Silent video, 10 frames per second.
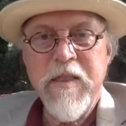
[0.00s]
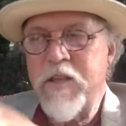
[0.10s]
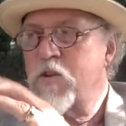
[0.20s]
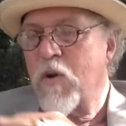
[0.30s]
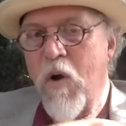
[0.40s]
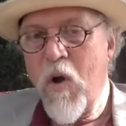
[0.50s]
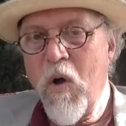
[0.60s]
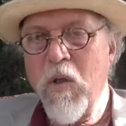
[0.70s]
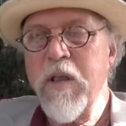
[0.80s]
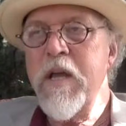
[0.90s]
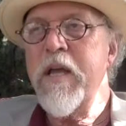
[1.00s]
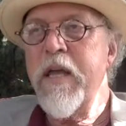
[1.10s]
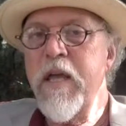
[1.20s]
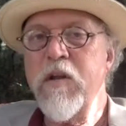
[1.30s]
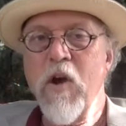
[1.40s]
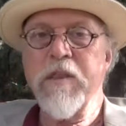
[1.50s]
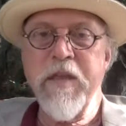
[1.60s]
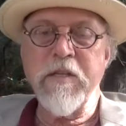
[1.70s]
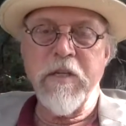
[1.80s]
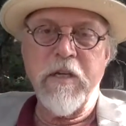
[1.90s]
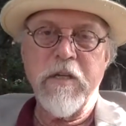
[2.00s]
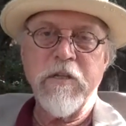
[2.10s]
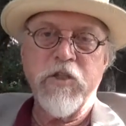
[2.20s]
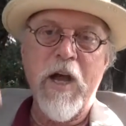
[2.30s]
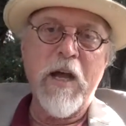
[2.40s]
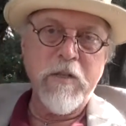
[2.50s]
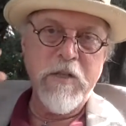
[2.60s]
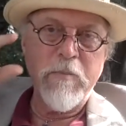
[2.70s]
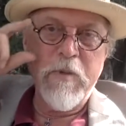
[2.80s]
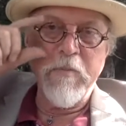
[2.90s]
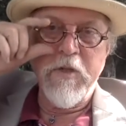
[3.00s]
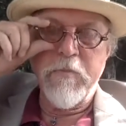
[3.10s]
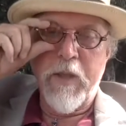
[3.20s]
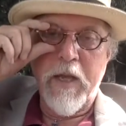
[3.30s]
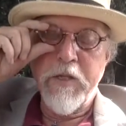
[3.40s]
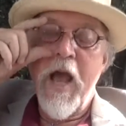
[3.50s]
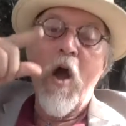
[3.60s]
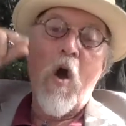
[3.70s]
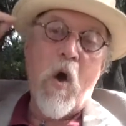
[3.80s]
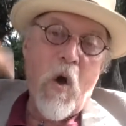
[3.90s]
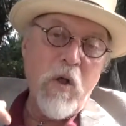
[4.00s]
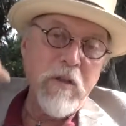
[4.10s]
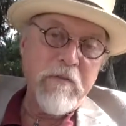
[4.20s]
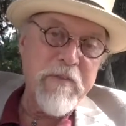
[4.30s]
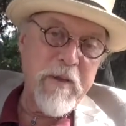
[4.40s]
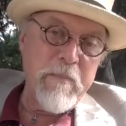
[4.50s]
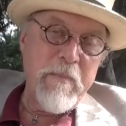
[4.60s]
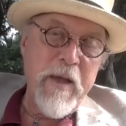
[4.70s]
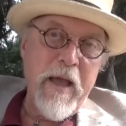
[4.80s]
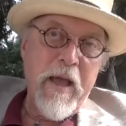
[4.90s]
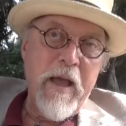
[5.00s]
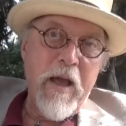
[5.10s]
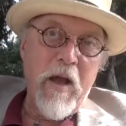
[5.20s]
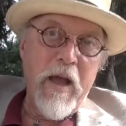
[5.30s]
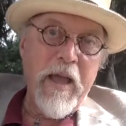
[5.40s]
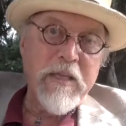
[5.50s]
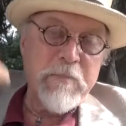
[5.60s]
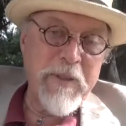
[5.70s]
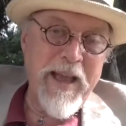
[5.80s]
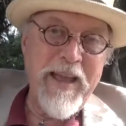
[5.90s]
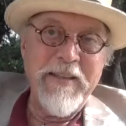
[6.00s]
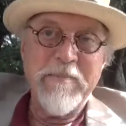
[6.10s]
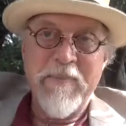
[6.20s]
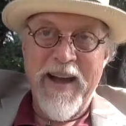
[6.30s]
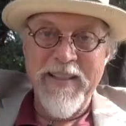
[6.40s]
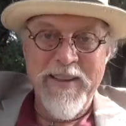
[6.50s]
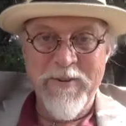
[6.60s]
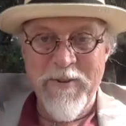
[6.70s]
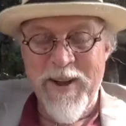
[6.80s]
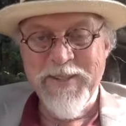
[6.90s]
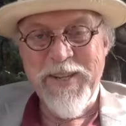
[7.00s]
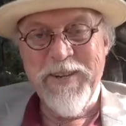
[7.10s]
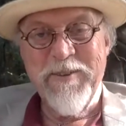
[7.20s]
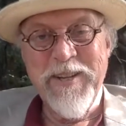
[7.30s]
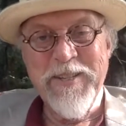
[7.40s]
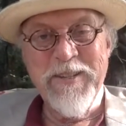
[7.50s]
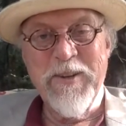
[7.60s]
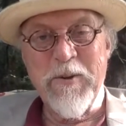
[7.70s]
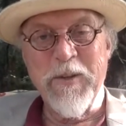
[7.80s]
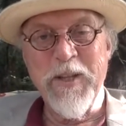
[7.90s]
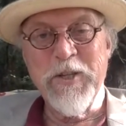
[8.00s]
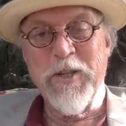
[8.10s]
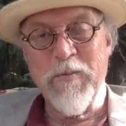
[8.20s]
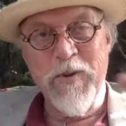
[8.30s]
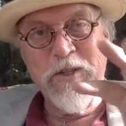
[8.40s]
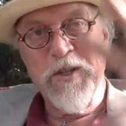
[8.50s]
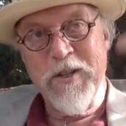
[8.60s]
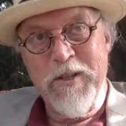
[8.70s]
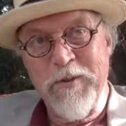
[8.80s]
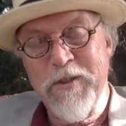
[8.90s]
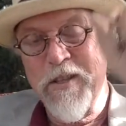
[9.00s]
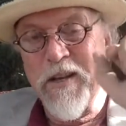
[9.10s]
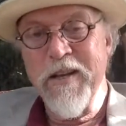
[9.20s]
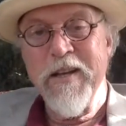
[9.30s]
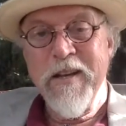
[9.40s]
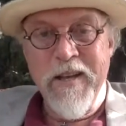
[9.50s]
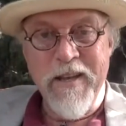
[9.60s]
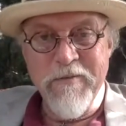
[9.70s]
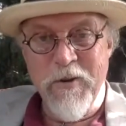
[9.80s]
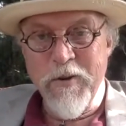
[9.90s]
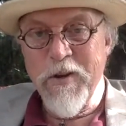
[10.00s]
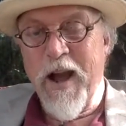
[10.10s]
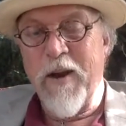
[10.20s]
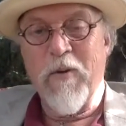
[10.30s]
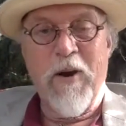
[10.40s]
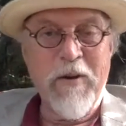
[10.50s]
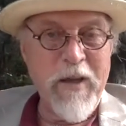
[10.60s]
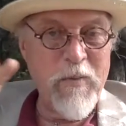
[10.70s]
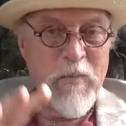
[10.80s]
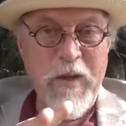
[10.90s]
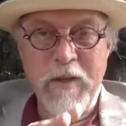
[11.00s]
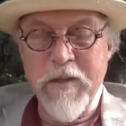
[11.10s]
These are all inauthentic child symptom displays. All of them explained by the cross-generational coalition, which includes the inverted hierarchy, and we